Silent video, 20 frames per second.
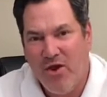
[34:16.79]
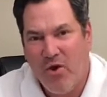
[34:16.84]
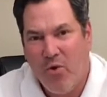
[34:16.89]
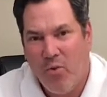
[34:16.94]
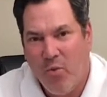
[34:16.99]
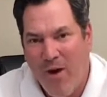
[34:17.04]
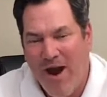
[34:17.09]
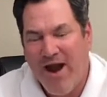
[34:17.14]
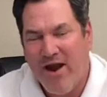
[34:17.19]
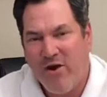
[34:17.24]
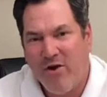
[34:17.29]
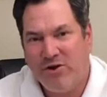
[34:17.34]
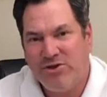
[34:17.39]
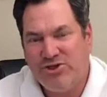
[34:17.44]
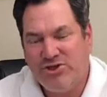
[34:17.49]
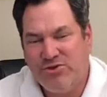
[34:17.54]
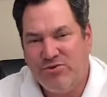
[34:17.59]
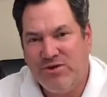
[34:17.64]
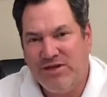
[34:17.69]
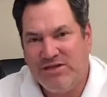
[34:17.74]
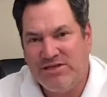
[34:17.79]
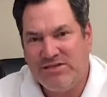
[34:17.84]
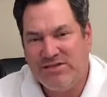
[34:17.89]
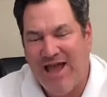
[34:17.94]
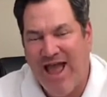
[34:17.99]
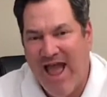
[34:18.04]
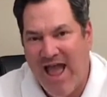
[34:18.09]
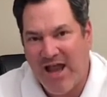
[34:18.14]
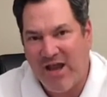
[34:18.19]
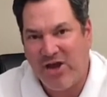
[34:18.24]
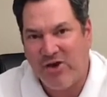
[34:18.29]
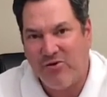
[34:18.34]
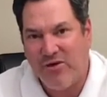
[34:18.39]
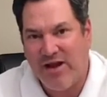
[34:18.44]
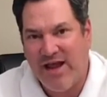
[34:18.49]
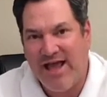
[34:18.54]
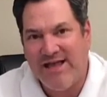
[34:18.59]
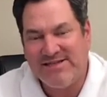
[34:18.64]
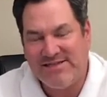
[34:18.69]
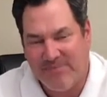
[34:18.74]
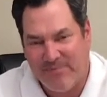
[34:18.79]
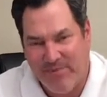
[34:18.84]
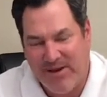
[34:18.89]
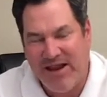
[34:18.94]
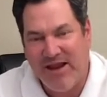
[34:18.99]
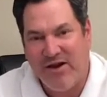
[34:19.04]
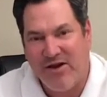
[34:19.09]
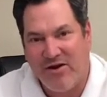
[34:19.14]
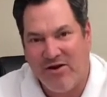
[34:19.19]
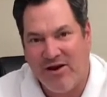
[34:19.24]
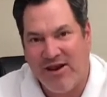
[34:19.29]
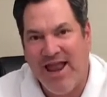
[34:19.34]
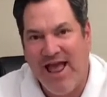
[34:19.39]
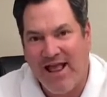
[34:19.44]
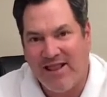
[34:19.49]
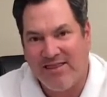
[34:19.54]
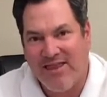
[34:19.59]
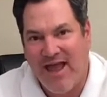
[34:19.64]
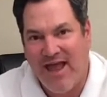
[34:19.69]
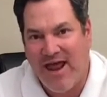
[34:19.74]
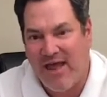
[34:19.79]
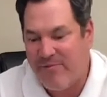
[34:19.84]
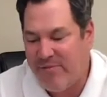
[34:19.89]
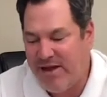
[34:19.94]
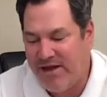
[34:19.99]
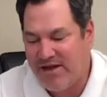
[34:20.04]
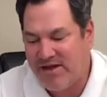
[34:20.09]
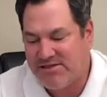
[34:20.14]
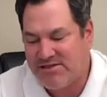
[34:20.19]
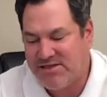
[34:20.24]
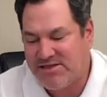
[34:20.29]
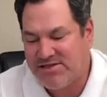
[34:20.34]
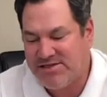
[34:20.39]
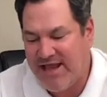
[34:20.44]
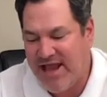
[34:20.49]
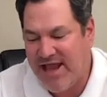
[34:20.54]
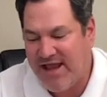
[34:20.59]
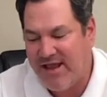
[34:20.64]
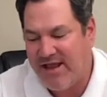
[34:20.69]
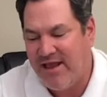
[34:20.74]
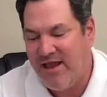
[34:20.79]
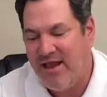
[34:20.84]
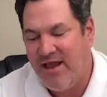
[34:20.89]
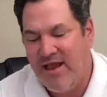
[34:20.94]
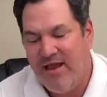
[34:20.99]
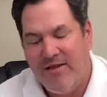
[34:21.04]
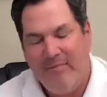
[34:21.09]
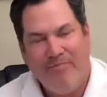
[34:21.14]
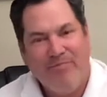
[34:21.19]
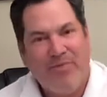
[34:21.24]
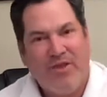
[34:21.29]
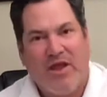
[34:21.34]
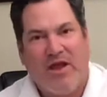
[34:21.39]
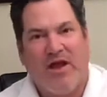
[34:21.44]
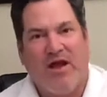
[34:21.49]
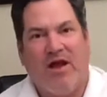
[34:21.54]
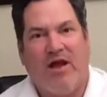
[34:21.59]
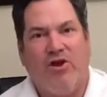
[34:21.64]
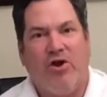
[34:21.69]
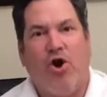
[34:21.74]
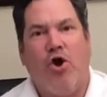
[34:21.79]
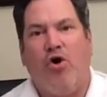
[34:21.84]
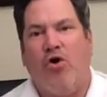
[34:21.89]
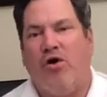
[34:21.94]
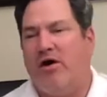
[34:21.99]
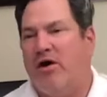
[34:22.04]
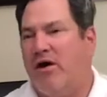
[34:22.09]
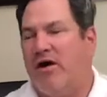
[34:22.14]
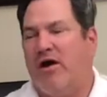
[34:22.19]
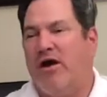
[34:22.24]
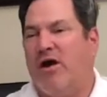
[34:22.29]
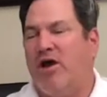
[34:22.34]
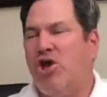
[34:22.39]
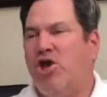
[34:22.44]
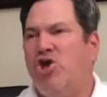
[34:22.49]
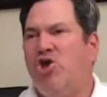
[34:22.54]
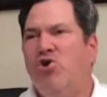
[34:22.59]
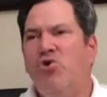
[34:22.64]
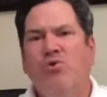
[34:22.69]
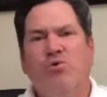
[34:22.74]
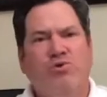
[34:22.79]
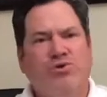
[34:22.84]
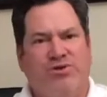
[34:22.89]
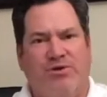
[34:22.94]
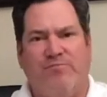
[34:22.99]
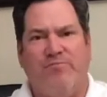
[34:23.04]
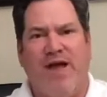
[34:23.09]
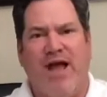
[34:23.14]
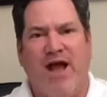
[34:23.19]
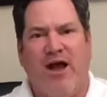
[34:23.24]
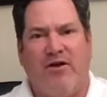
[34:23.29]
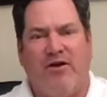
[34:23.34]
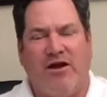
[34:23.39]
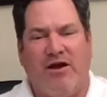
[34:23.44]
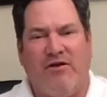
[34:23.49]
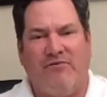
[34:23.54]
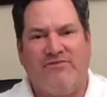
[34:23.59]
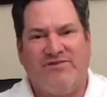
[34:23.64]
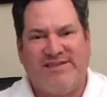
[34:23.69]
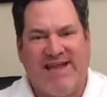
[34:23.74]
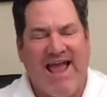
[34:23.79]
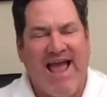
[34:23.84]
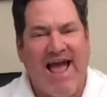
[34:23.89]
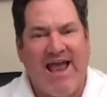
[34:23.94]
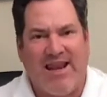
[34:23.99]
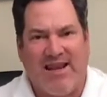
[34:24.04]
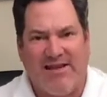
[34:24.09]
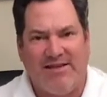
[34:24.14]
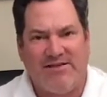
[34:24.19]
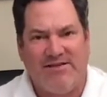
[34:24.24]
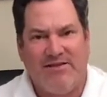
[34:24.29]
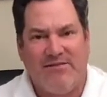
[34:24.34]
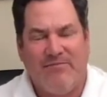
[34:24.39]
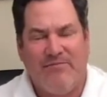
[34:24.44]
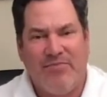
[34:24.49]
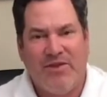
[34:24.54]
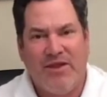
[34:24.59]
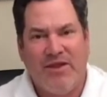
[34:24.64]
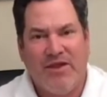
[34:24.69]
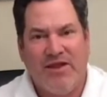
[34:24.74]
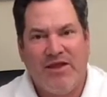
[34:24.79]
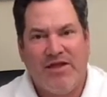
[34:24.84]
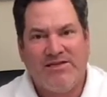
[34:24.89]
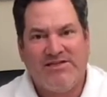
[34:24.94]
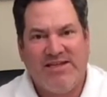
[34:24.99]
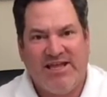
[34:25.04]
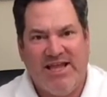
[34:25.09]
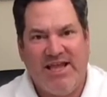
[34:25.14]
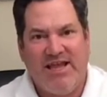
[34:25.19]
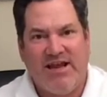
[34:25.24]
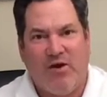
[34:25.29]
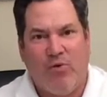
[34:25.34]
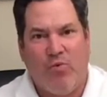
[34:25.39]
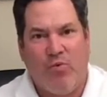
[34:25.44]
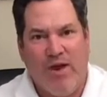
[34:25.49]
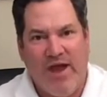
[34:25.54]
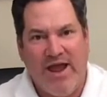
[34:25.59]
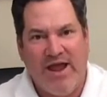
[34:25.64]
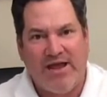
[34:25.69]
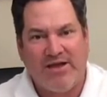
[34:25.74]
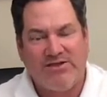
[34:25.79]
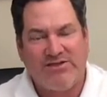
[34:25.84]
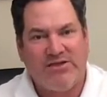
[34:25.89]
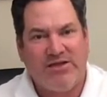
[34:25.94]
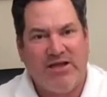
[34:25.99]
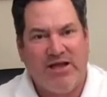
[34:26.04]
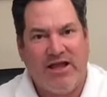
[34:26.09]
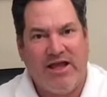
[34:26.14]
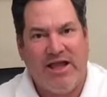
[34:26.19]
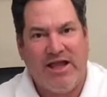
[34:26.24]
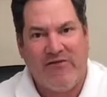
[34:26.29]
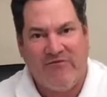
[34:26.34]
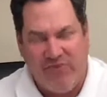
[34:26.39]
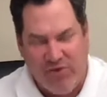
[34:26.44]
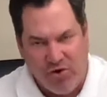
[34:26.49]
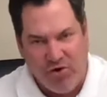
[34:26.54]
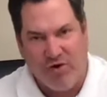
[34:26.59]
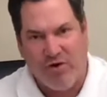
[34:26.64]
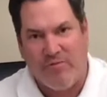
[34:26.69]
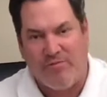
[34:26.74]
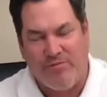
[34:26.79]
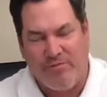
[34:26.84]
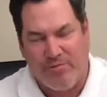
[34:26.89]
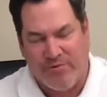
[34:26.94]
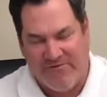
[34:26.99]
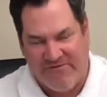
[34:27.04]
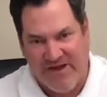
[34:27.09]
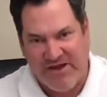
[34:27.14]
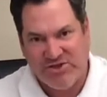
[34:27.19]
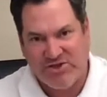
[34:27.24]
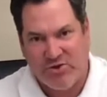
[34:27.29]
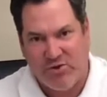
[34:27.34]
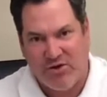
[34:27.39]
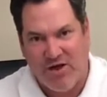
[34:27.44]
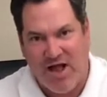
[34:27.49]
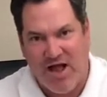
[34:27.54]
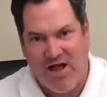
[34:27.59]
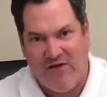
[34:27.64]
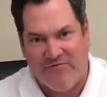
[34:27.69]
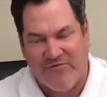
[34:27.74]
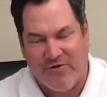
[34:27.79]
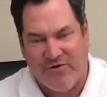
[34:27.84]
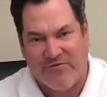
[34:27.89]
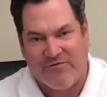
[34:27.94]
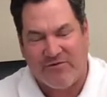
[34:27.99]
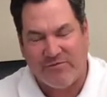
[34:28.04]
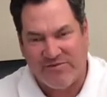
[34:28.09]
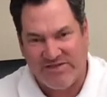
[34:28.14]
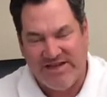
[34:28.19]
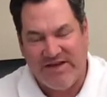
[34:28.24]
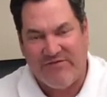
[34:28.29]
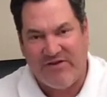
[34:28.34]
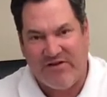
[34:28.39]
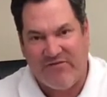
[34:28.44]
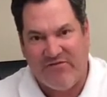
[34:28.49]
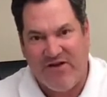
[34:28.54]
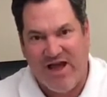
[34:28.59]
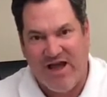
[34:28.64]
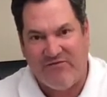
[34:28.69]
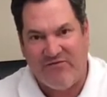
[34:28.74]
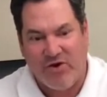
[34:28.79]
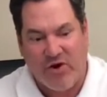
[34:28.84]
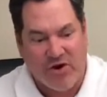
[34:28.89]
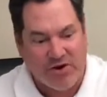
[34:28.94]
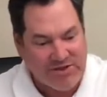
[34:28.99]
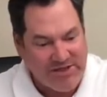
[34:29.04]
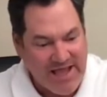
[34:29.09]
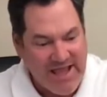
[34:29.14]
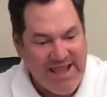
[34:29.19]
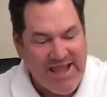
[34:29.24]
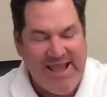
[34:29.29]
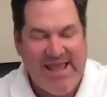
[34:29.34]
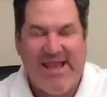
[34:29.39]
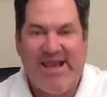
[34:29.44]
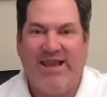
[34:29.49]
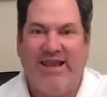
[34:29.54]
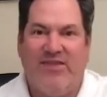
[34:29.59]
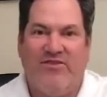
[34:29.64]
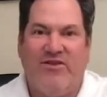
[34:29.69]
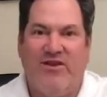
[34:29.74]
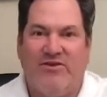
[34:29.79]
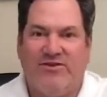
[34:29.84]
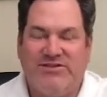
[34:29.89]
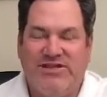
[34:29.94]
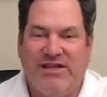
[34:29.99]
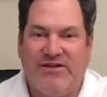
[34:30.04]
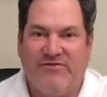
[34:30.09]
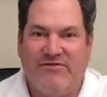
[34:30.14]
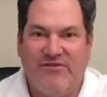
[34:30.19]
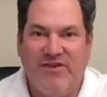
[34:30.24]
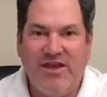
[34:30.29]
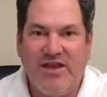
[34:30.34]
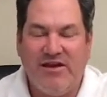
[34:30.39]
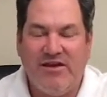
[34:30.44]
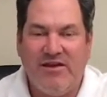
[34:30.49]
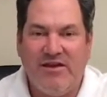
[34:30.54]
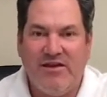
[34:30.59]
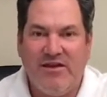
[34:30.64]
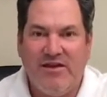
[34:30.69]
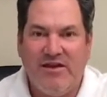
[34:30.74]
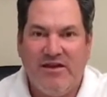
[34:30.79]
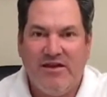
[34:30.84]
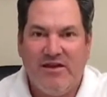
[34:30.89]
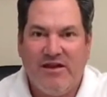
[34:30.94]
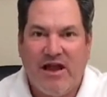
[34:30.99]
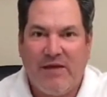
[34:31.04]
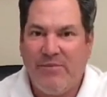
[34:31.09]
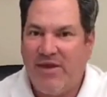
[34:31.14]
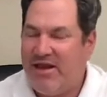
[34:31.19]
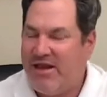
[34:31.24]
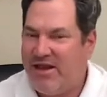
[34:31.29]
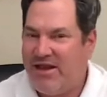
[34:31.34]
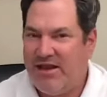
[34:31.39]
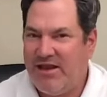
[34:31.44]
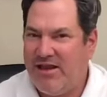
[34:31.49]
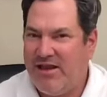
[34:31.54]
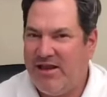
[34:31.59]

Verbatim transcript: Why aren't you as accurate as a player like that? I mean, it doesn't take a, a, a huge amount of talent to hit a wedge if you're a professional golfer from 75 yards, hit it in there 10 feet. I mean,